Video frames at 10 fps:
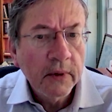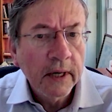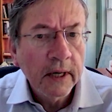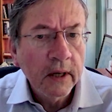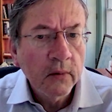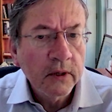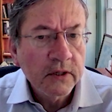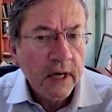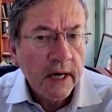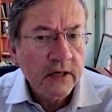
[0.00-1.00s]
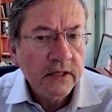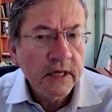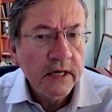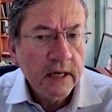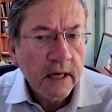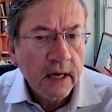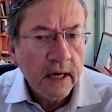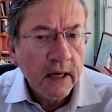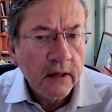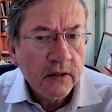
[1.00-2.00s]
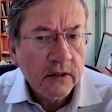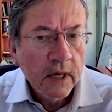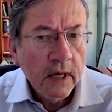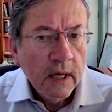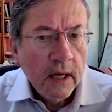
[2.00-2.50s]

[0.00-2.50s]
but it was not seen as,